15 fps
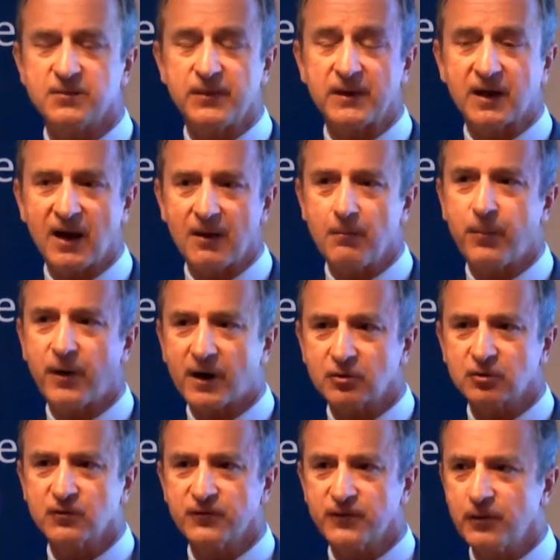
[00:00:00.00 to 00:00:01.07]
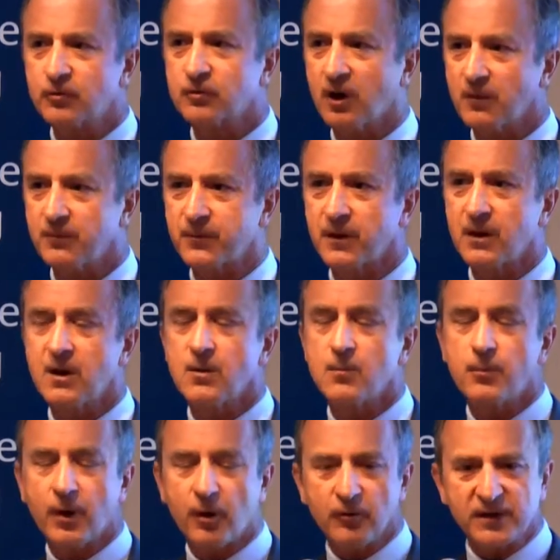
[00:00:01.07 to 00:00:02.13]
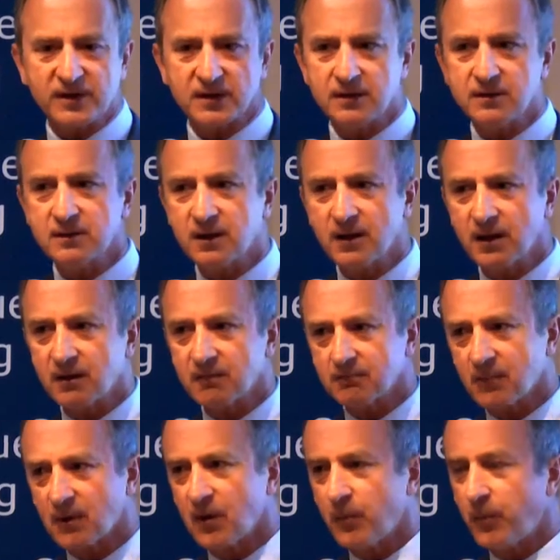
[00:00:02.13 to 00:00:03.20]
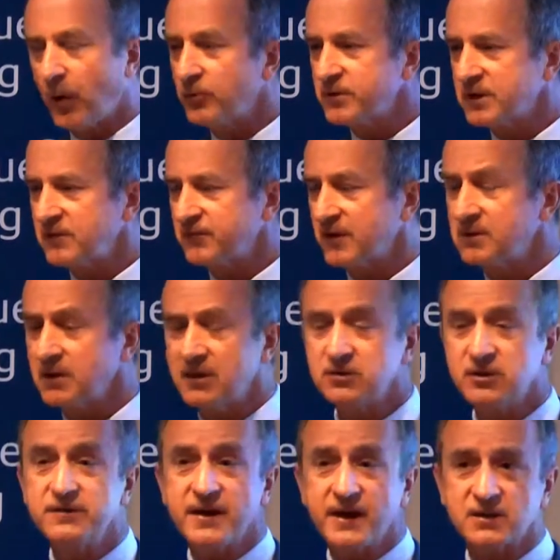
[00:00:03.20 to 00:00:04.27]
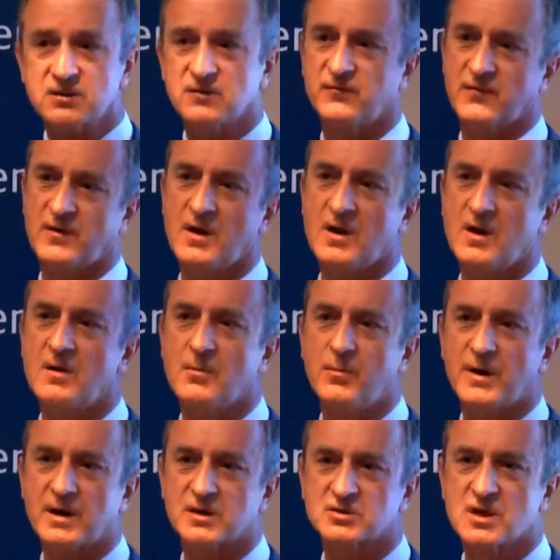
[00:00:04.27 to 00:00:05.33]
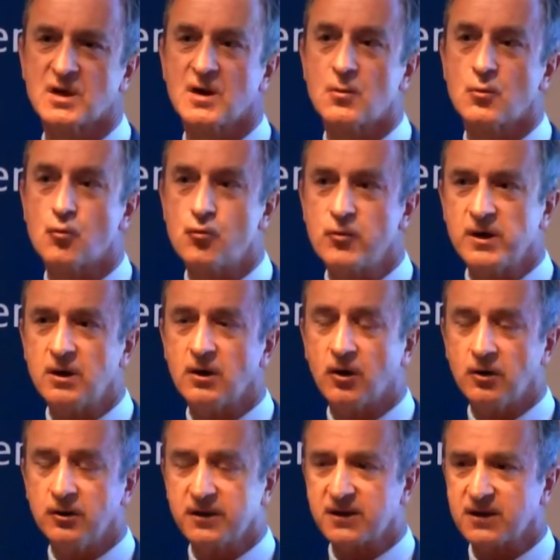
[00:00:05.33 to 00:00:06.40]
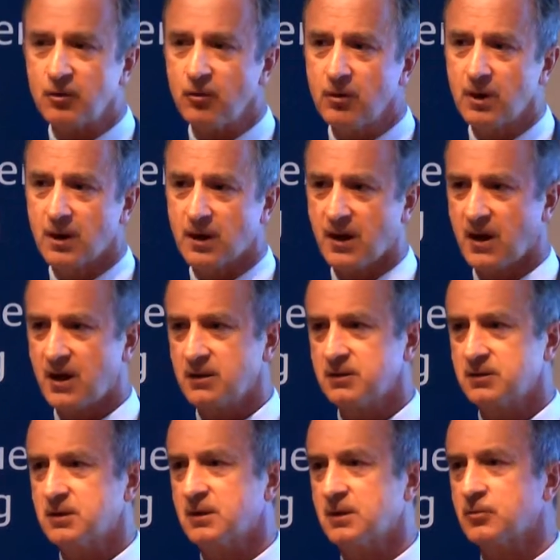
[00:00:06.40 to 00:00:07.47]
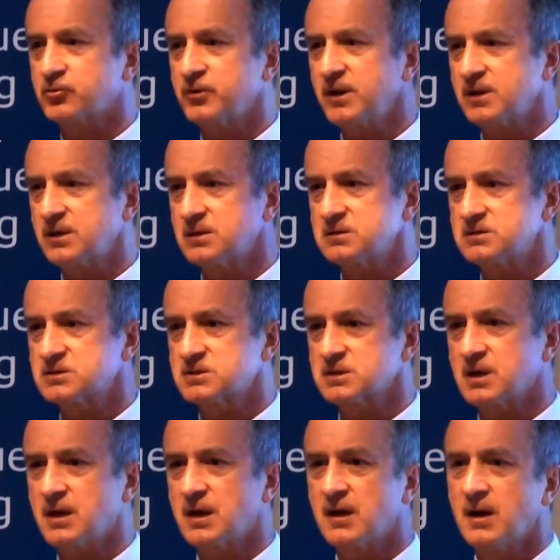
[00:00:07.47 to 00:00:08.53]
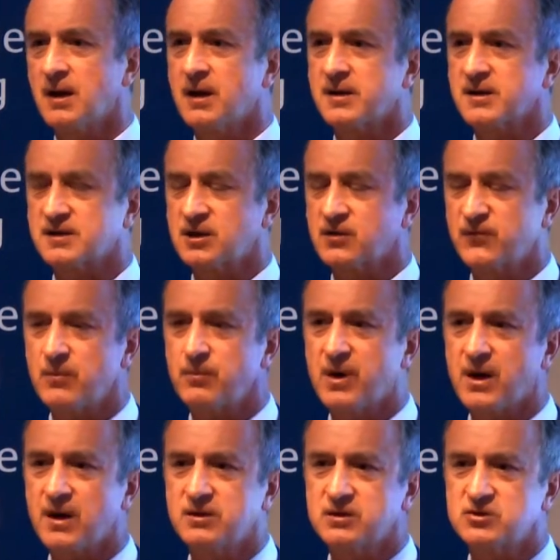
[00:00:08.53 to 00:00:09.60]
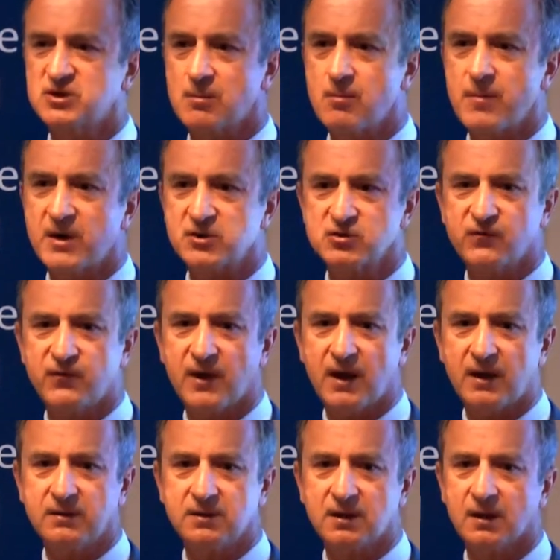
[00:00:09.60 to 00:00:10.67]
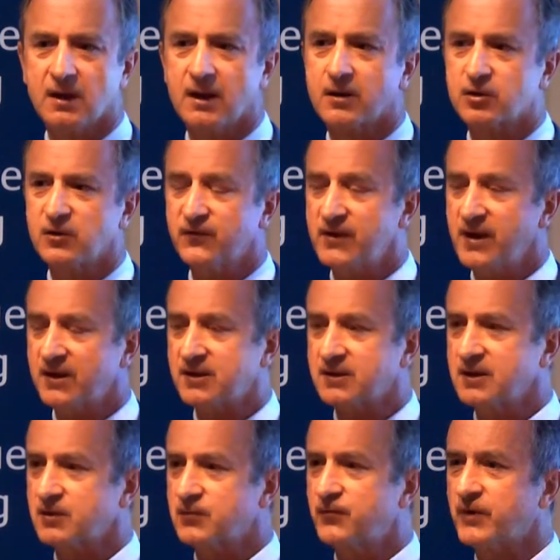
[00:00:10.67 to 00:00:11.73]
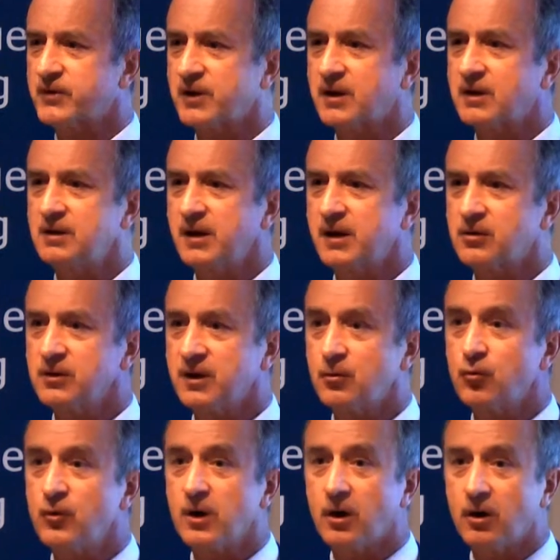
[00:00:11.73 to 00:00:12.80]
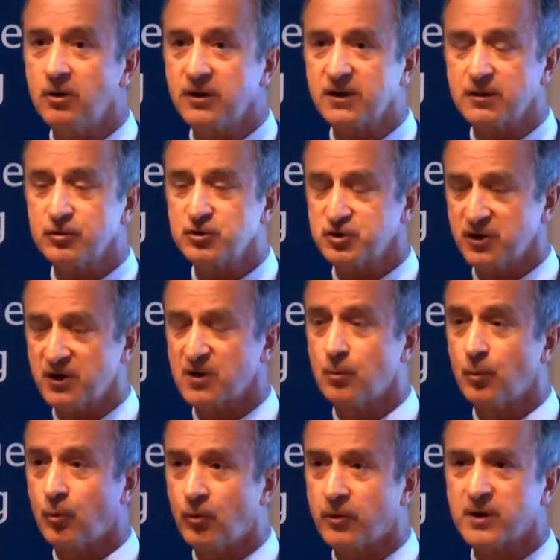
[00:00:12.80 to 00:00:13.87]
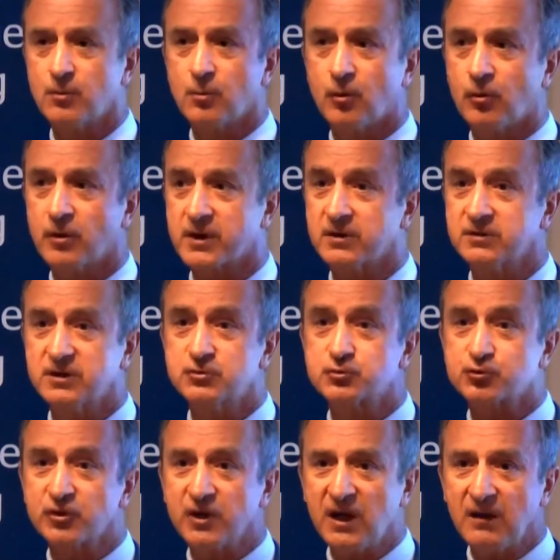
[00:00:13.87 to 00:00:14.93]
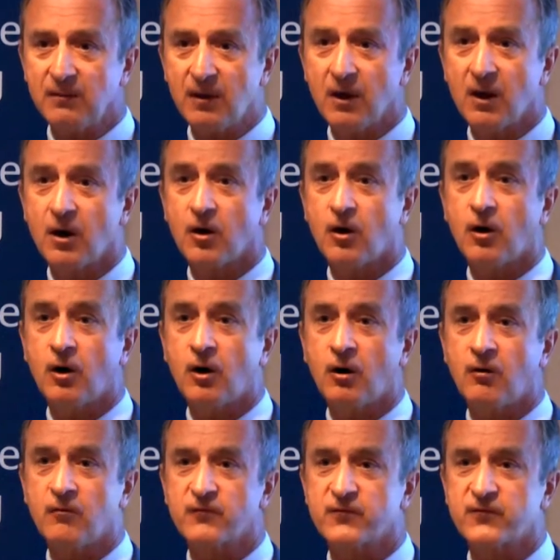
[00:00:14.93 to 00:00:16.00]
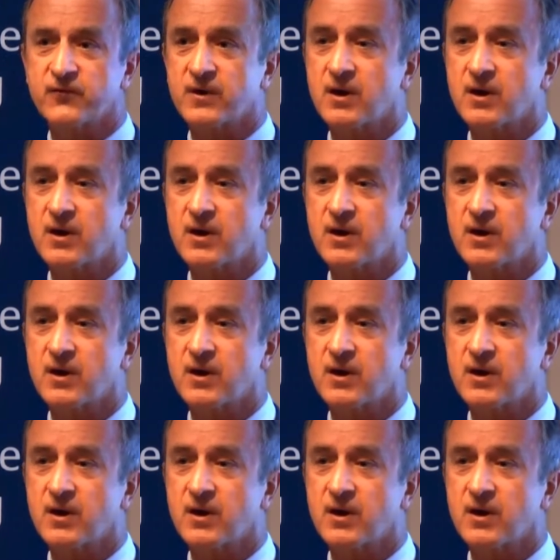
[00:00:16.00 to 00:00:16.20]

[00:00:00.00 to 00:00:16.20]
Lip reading: become part of Europe, both in the positive and in the negative part. We also, and the recent survey by the German Marshall Fund reflects that very clearly, we also share more and more the dream of